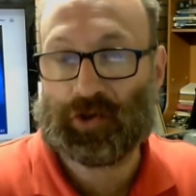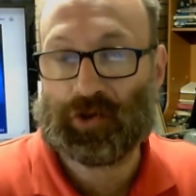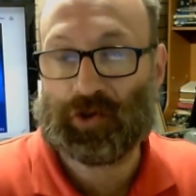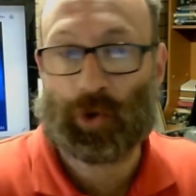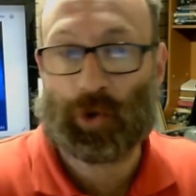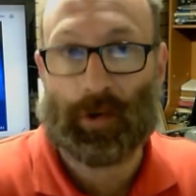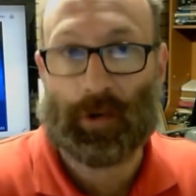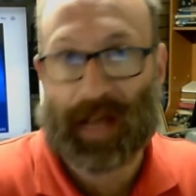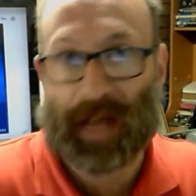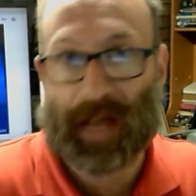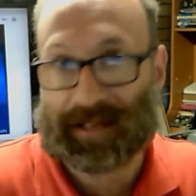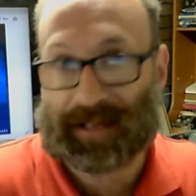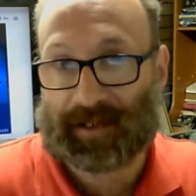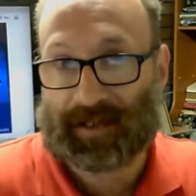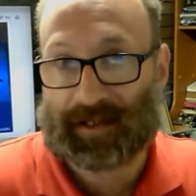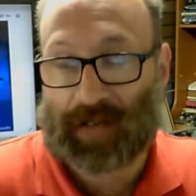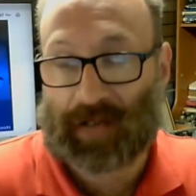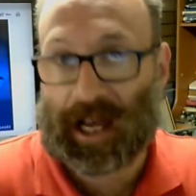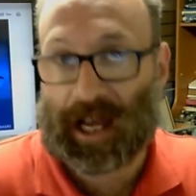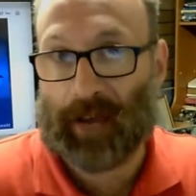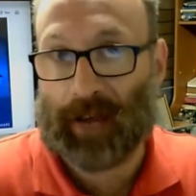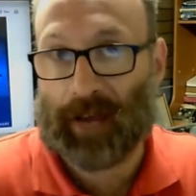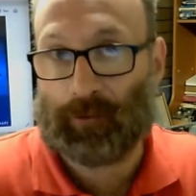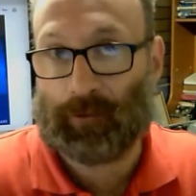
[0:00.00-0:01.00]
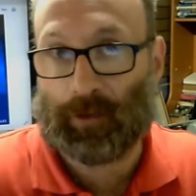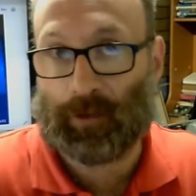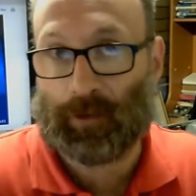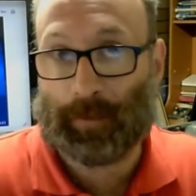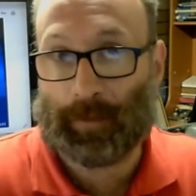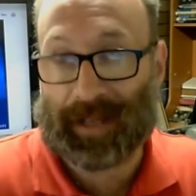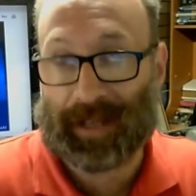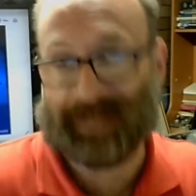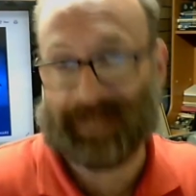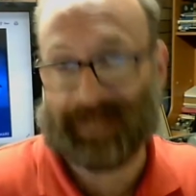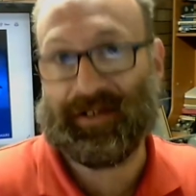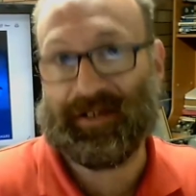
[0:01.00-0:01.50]
Sure, it adds a layer of
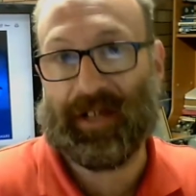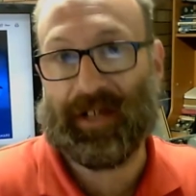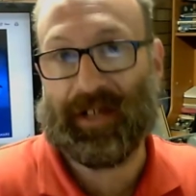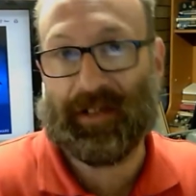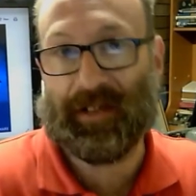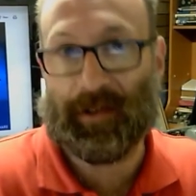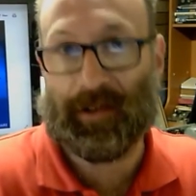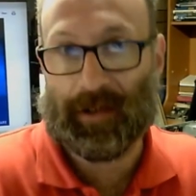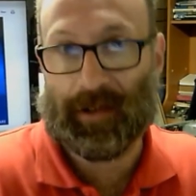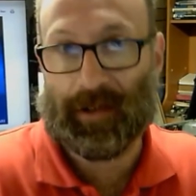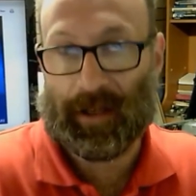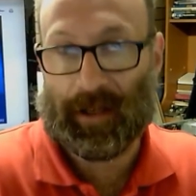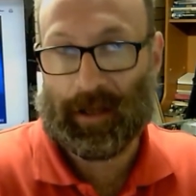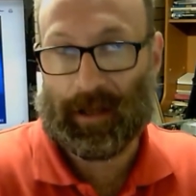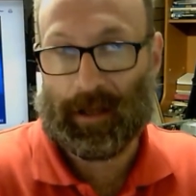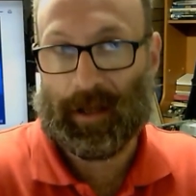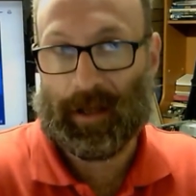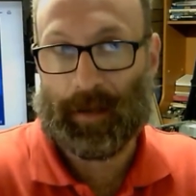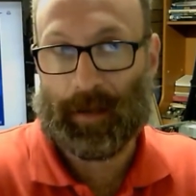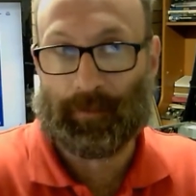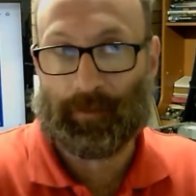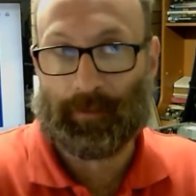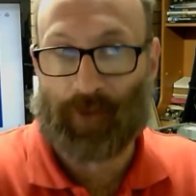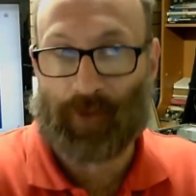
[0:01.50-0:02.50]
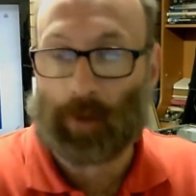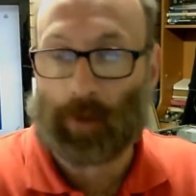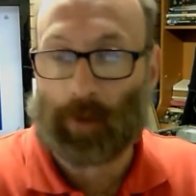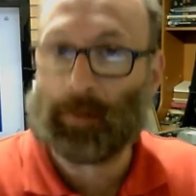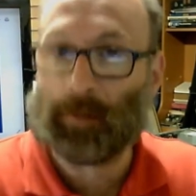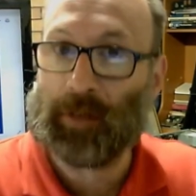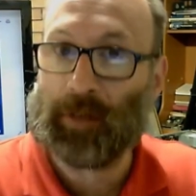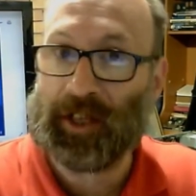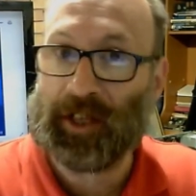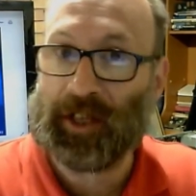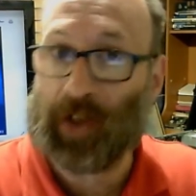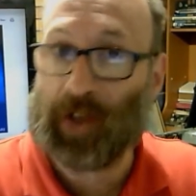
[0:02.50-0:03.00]
complexity that
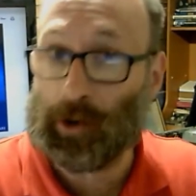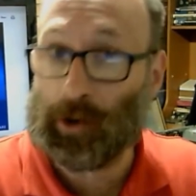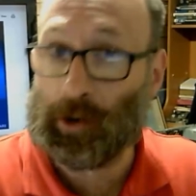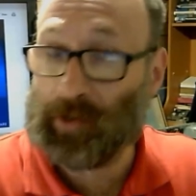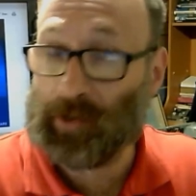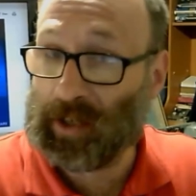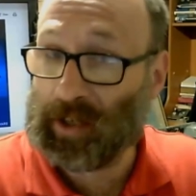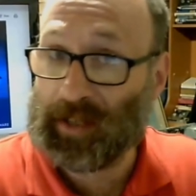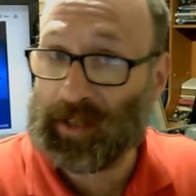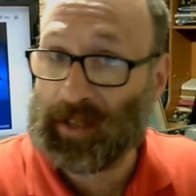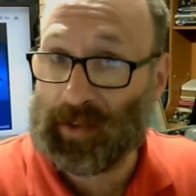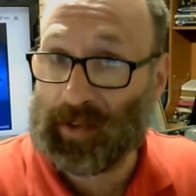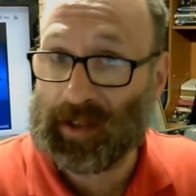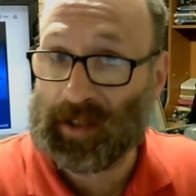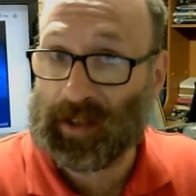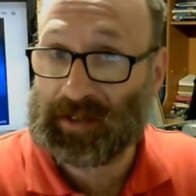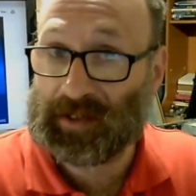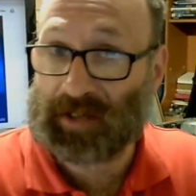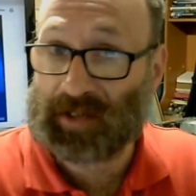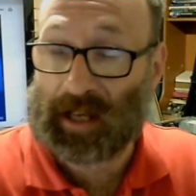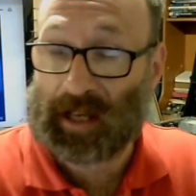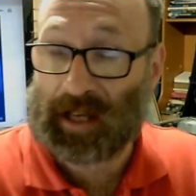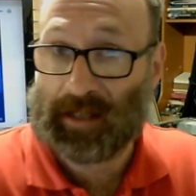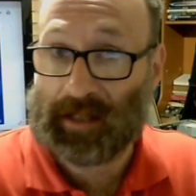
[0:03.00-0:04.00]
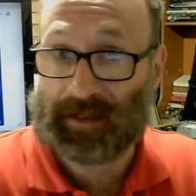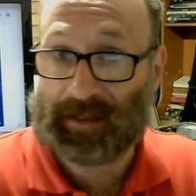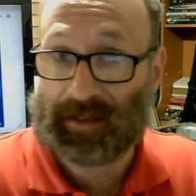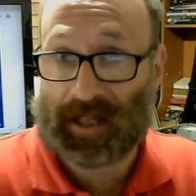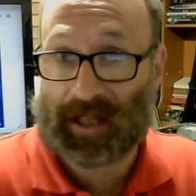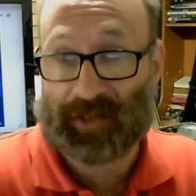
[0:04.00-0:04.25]
probably you don't need these days.